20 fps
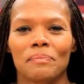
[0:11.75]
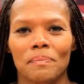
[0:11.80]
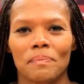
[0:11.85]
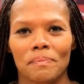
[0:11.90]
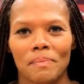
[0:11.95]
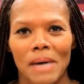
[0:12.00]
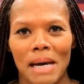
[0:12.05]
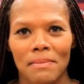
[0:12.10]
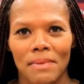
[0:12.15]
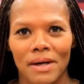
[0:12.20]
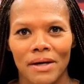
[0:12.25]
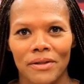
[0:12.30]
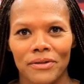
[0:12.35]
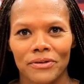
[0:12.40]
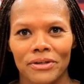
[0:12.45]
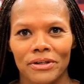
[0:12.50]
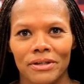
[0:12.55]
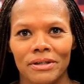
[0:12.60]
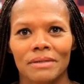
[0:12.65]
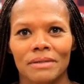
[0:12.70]
my
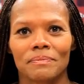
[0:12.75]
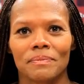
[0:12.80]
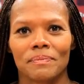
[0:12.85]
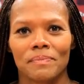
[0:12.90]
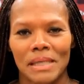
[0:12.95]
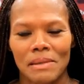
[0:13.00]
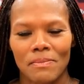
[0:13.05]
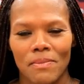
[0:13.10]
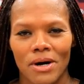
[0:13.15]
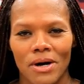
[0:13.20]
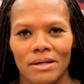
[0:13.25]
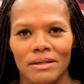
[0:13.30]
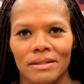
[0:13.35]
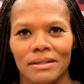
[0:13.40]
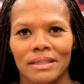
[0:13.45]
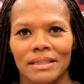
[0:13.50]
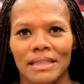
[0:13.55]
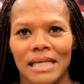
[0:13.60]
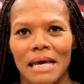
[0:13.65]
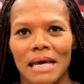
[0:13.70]
mother, Bea
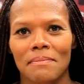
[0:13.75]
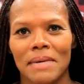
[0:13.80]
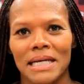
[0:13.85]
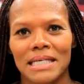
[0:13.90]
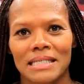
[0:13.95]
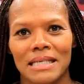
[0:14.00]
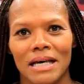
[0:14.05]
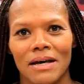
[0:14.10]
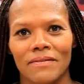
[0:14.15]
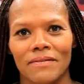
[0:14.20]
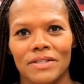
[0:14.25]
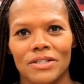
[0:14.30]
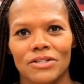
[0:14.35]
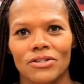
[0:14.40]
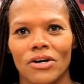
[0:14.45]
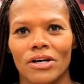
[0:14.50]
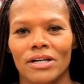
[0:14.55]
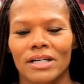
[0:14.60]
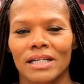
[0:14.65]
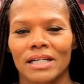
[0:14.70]
Martin, and myself
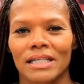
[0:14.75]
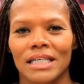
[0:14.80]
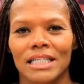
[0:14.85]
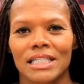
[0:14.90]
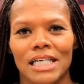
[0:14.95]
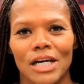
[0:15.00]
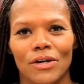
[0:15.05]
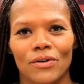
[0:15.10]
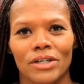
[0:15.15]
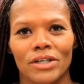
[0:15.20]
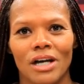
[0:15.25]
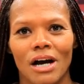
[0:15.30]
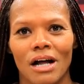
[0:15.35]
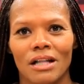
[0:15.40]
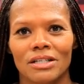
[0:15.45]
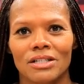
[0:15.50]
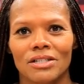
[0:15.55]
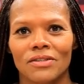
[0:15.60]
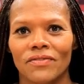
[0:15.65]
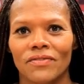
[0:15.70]
started Integrity
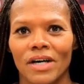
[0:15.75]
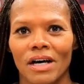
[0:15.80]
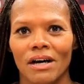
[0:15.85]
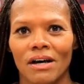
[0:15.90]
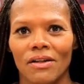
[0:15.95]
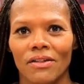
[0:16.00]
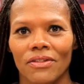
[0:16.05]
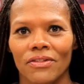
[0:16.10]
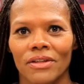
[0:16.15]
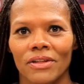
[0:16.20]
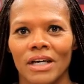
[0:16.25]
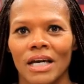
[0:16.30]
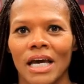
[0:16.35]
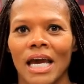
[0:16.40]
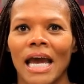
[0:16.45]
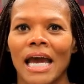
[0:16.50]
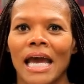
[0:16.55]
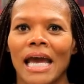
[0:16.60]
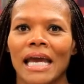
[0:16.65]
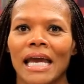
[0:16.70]
College of Health.
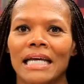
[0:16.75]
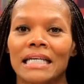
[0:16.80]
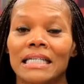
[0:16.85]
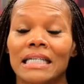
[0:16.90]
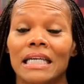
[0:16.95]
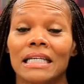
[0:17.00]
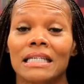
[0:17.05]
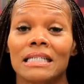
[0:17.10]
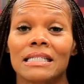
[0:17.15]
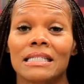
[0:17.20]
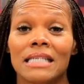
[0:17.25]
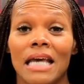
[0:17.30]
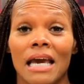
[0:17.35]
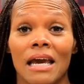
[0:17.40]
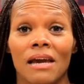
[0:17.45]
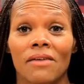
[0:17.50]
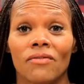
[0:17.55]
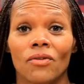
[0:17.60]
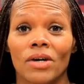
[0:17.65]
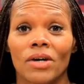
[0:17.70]
It is
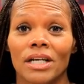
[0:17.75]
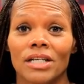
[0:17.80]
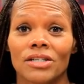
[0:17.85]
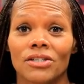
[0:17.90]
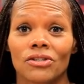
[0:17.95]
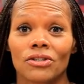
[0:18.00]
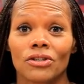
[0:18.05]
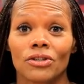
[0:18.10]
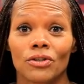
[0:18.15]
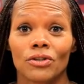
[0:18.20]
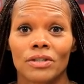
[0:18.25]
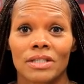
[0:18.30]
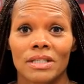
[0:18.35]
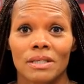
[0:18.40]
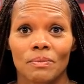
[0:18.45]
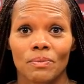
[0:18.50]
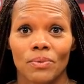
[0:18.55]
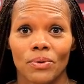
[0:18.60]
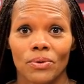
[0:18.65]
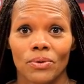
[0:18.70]
a vocational
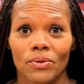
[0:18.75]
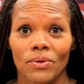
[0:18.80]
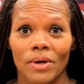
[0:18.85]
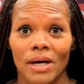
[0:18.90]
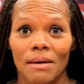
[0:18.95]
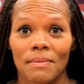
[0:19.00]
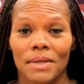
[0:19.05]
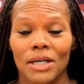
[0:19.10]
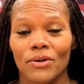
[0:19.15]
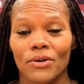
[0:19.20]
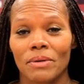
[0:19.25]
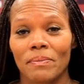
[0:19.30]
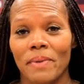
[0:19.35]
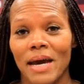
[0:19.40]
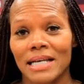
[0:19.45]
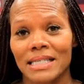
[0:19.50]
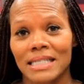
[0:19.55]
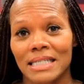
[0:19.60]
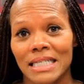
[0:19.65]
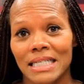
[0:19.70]
nursing program here in
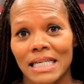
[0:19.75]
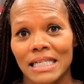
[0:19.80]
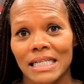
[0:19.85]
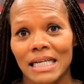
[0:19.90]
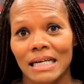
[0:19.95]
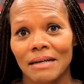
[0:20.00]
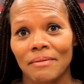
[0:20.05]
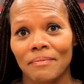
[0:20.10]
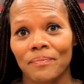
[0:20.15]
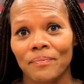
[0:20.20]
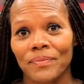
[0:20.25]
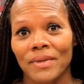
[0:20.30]
Pasadena.